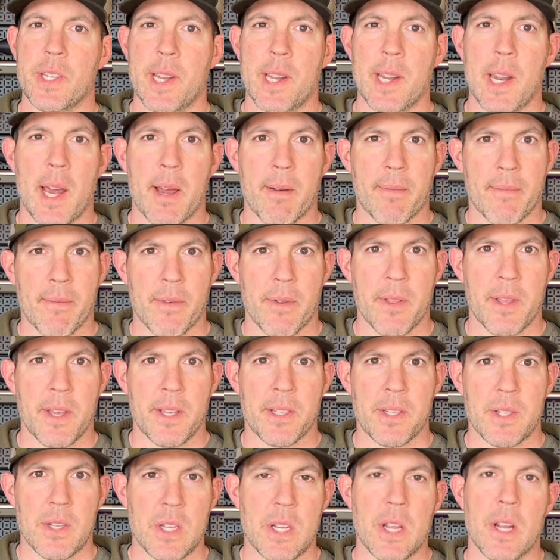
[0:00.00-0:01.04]
it up for
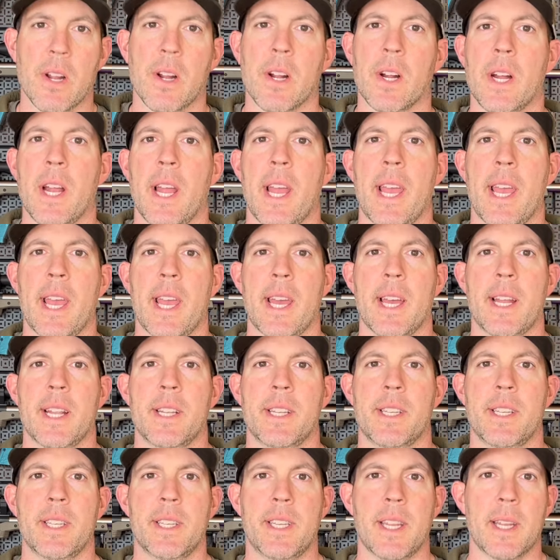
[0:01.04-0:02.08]
this year
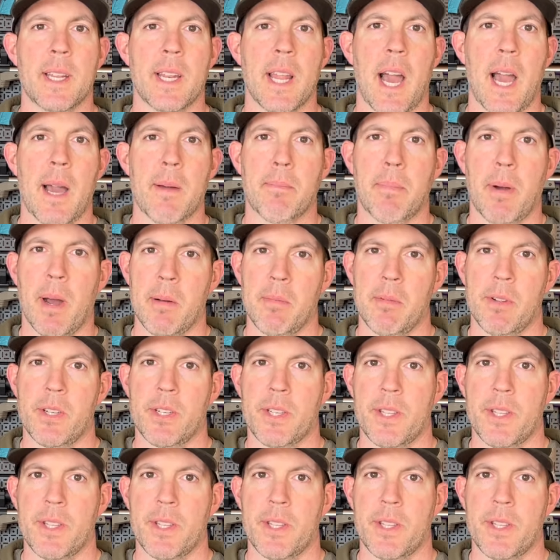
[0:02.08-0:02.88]
and did not publish